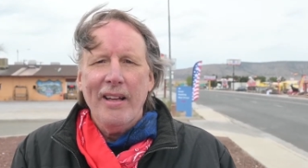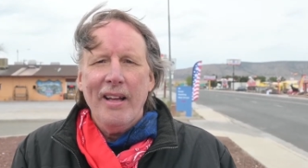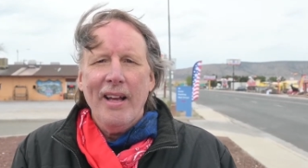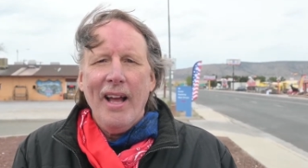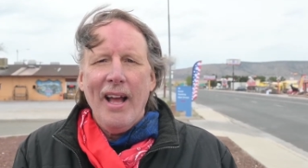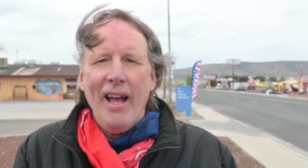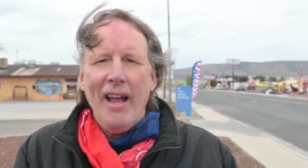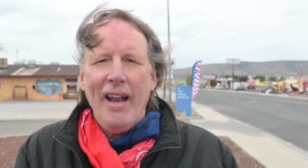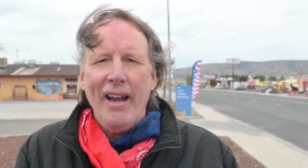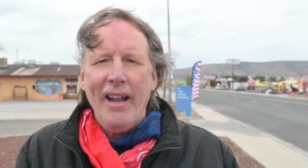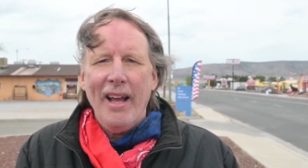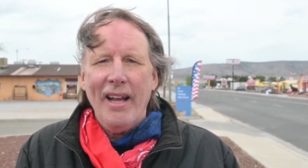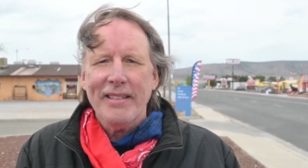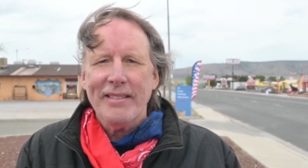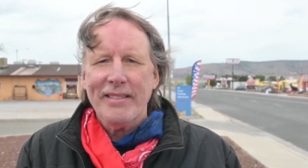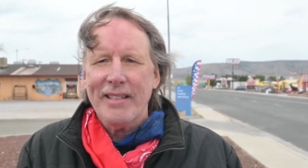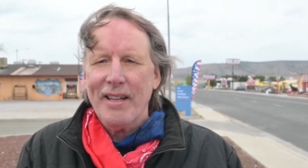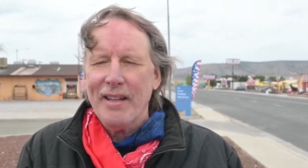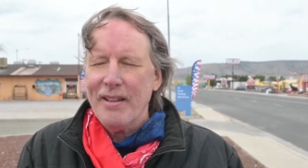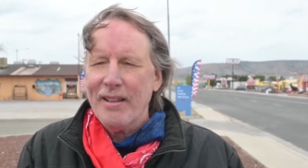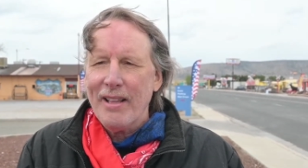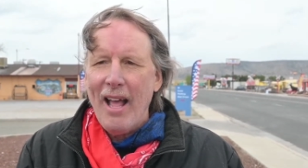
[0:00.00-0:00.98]
and I
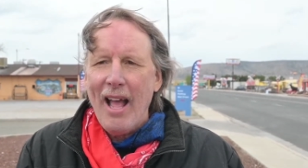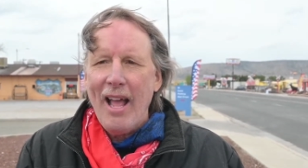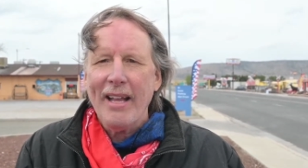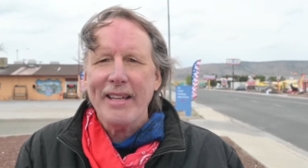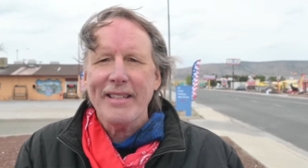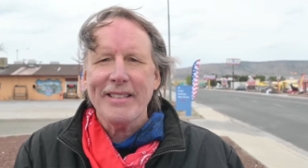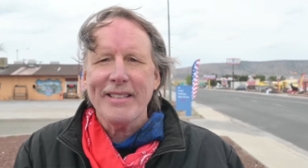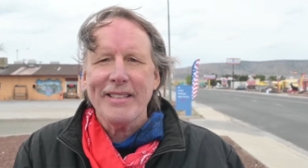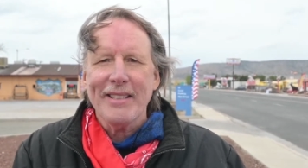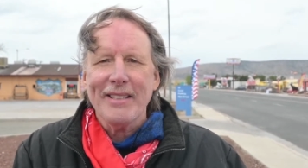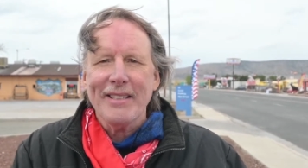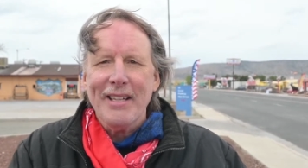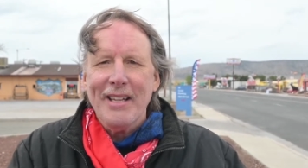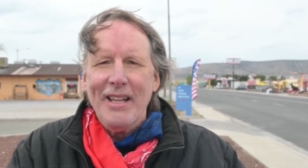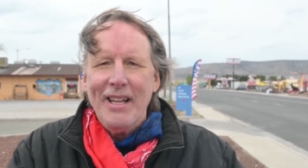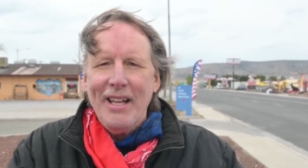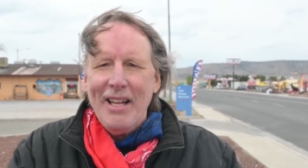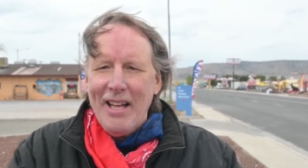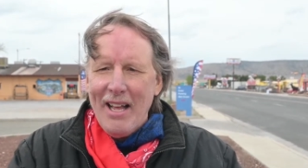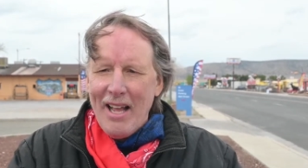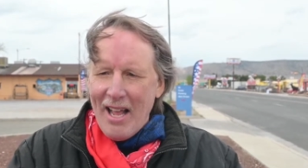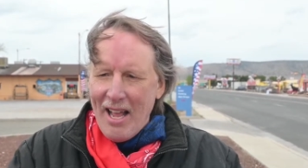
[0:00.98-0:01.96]
said thanks and
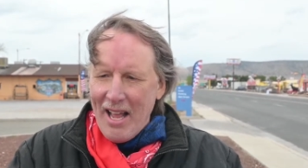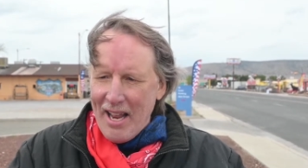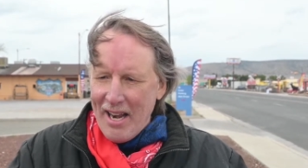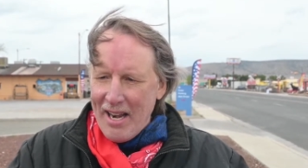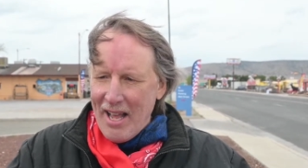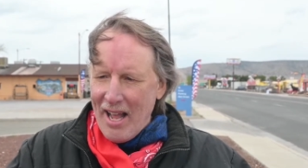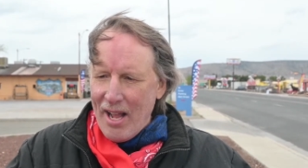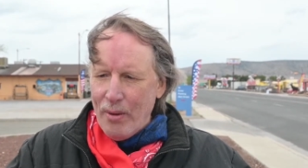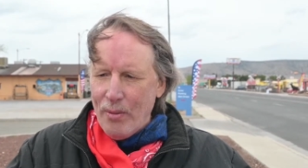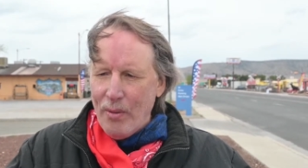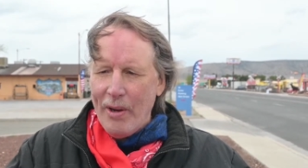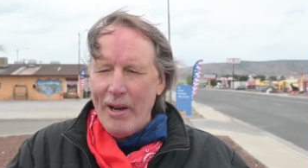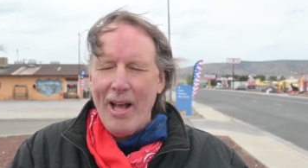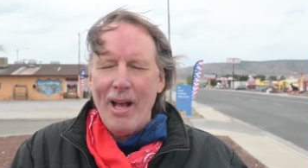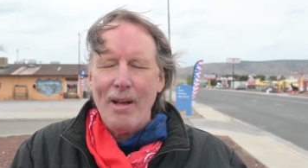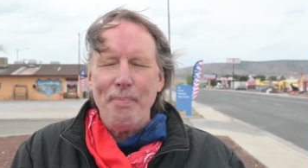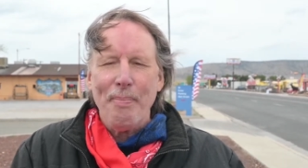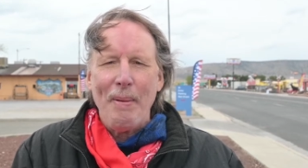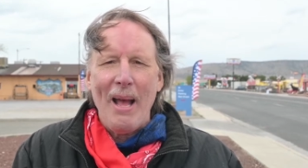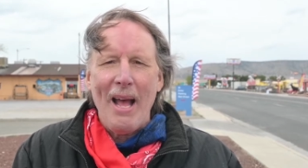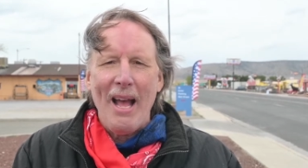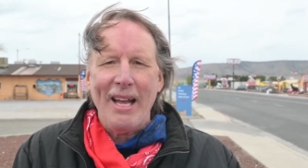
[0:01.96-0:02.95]
and I went
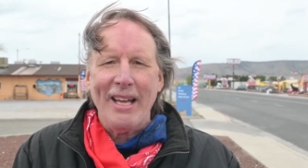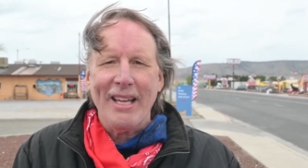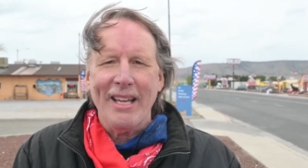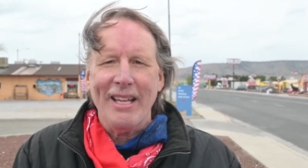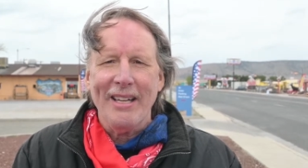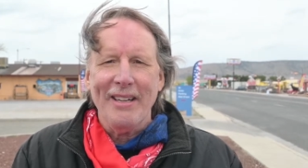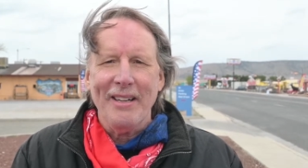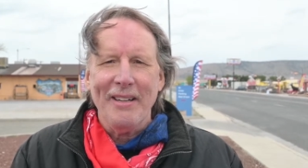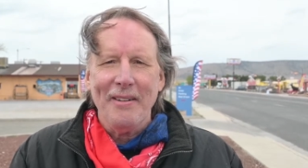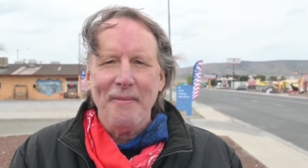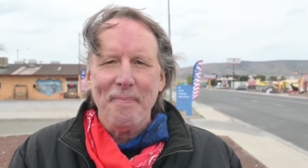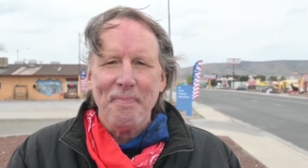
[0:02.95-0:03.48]
out back and